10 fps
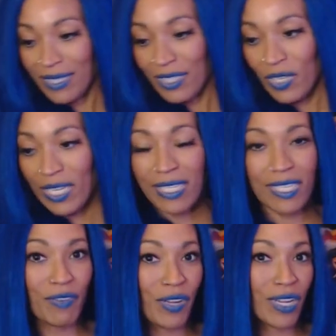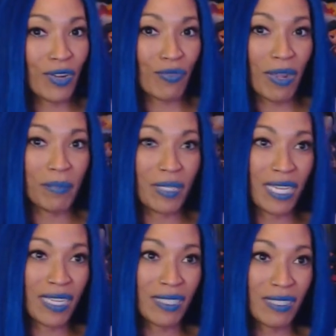So I guess it's very corrupt
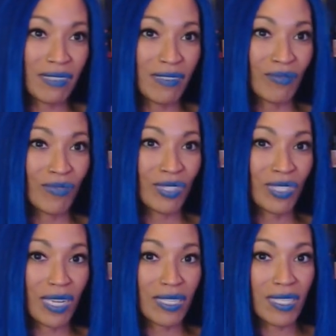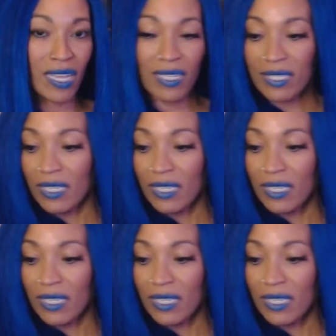there, which kind of sucks.